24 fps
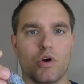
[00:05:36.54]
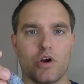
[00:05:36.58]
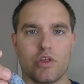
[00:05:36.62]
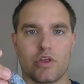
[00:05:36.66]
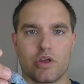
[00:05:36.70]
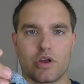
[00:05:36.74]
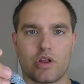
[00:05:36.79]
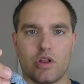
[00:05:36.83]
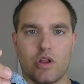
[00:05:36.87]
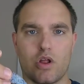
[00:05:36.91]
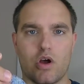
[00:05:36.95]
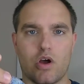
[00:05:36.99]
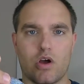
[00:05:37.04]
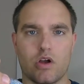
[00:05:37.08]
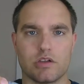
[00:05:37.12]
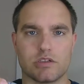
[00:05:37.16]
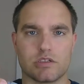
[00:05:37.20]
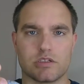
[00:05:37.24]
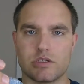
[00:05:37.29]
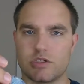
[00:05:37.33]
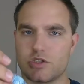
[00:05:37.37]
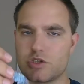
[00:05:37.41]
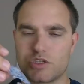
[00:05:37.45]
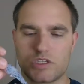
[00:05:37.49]
the
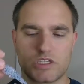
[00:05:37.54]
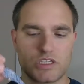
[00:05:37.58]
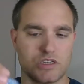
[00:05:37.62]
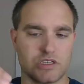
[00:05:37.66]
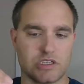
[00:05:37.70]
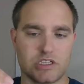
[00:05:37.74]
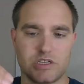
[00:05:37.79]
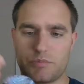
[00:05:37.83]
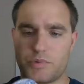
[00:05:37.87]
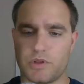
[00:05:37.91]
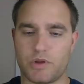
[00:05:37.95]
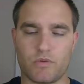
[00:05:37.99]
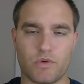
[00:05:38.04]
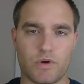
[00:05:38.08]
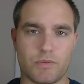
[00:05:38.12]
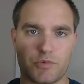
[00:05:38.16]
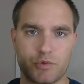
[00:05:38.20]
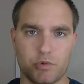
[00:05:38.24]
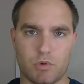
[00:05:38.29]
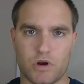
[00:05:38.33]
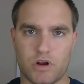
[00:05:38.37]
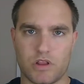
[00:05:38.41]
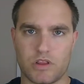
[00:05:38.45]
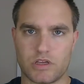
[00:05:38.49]
claws, just simply ripped
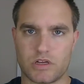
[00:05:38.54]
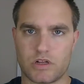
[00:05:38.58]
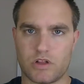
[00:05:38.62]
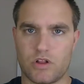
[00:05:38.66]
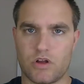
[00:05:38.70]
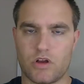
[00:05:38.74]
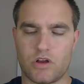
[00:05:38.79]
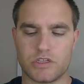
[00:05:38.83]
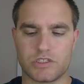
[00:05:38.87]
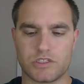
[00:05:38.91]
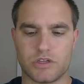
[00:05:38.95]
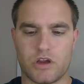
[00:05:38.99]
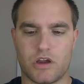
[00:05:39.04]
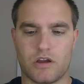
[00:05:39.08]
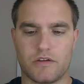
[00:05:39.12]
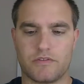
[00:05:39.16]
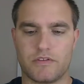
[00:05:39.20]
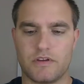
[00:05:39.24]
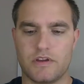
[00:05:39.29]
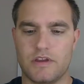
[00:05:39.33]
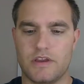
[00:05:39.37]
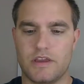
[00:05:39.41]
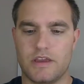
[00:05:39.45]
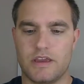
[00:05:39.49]
one of the claws off.
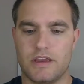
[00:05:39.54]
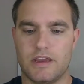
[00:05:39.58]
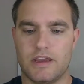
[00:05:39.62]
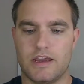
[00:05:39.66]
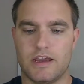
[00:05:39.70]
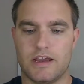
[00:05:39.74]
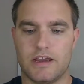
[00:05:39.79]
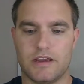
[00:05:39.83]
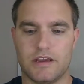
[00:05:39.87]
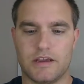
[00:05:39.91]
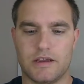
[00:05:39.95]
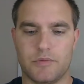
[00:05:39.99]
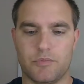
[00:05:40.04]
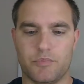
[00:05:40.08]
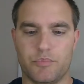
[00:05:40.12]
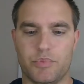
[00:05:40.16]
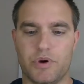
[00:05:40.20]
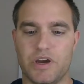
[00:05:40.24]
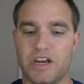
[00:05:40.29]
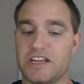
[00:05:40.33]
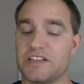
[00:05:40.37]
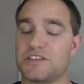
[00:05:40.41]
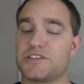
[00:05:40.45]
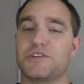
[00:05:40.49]

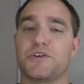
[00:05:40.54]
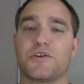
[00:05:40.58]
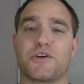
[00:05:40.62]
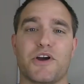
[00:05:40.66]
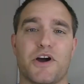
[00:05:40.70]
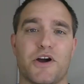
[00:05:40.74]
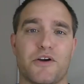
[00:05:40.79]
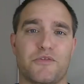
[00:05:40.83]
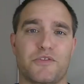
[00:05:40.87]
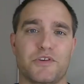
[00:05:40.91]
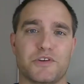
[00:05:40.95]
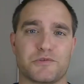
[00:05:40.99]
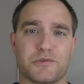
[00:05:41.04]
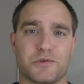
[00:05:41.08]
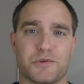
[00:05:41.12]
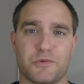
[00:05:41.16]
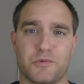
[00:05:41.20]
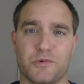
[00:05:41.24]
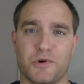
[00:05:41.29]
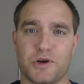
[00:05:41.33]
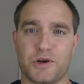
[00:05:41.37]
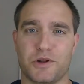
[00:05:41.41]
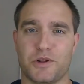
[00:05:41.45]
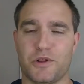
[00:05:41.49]
But it still caught fish with the
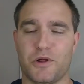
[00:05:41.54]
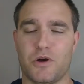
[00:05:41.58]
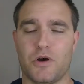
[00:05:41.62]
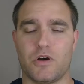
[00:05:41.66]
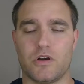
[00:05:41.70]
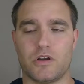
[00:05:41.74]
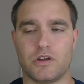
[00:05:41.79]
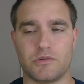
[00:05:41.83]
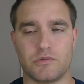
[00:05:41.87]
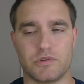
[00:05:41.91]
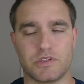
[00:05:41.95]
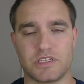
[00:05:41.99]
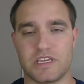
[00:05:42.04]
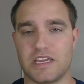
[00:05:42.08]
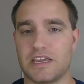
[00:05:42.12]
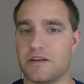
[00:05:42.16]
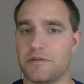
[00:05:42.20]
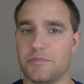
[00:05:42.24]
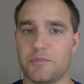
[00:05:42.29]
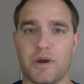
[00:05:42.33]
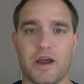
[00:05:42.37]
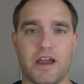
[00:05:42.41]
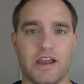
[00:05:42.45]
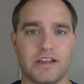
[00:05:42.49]
one claw. It was
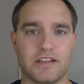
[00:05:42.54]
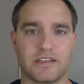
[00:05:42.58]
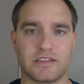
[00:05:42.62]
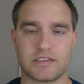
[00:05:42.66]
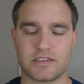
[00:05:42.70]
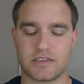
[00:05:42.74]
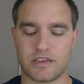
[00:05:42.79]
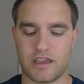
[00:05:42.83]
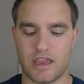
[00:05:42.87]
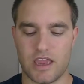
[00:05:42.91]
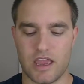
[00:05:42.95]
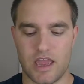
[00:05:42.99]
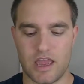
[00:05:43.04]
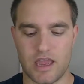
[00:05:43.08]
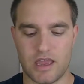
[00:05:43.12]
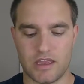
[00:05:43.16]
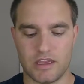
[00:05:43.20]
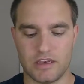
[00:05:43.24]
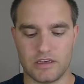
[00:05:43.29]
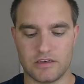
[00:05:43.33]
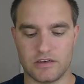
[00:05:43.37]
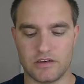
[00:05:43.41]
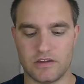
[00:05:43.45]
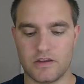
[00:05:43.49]
getting bites,
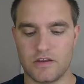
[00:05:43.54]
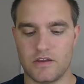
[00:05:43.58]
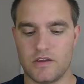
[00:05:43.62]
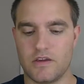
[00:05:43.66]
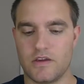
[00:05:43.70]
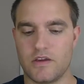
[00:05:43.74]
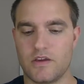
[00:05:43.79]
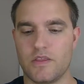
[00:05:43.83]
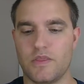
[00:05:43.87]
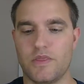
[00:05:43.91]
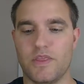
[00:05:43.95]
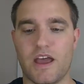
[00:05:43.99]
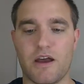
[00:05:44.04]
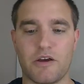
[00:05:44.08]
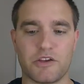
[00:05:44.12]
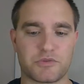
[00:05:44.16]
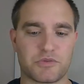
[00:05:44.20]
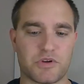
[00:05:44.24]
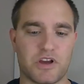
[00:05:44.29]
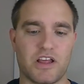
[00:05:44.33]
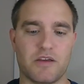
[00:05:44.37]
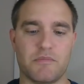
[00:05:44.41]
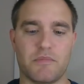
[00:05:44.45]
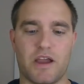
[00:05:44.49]
and that was
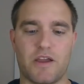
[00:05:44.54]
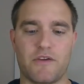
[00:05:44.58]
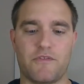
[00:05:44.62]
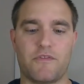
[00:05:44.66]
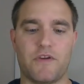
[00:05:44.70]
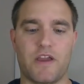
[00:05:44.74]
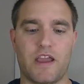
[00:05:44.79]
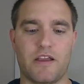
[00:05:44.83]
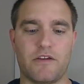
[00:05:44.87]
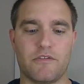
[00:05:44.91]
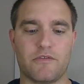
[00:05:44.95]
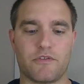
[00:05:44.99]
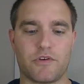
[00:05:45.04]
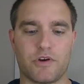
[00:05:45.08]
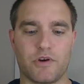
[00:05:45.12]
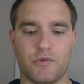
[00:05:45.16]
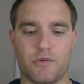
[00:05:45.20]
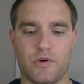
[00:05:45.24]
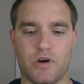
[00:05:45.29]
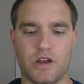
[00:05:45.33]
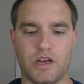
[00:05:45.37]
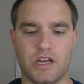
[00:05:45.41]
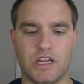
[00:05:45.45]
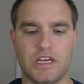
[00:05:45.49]
probably my favorite
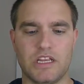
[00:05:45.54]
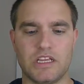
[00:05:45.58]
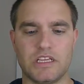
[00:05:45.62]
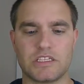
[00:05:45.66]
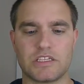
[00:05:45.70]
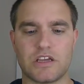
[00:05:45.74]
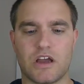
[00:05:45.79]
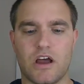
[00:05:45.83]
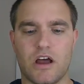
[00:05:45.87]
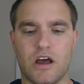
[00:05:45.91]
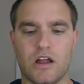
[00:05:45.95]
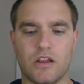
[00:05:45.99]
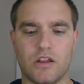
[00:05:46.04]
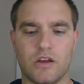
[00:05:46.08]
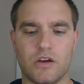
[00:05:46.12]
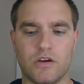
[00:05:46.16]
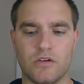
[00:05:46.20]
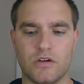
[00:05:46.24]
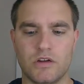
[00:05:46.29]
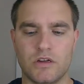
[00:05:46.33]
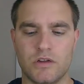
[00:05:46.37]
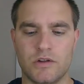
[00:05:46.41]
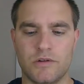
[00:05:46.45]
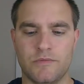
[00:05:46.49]
one. It is
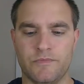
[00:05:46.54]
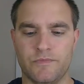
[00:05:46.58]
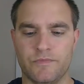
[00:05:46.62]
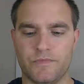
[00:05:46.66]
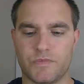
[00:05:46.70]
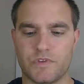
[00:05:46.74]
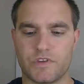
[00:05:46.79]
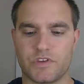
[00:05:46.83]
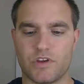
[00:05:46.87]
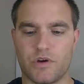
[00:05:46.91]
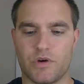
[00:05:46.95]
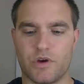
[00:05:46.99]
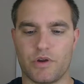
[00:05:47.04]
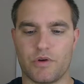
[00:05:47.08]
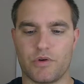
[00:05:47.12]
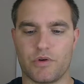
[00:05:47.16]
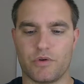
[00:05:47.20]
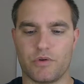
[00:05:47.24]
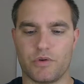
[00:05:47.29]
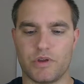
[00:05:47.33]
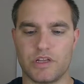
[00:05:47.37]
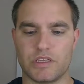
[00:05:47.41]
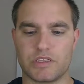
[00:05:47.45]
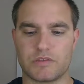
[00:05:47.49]
hollow,
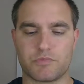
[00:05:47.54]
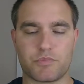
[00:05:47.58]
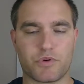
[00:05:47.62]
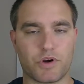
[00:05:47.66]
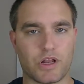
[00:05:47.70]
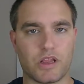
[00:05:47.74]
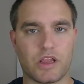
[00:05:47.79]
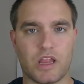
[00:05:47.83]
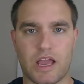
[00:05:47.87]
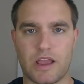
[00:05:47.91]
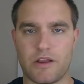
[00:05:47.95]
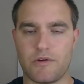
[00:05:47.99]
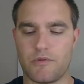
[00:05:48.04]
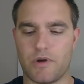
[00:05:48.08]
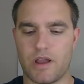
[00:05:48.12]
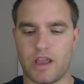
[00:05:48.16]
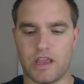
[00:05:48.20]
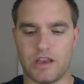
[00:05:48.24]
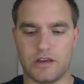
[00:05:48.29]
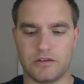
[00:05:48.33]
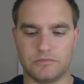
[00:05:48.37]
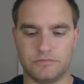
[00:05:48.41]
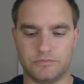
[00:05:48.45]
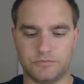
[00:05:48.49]
so it's pretty
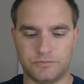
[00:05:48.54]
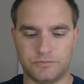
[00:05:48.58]
lightweight.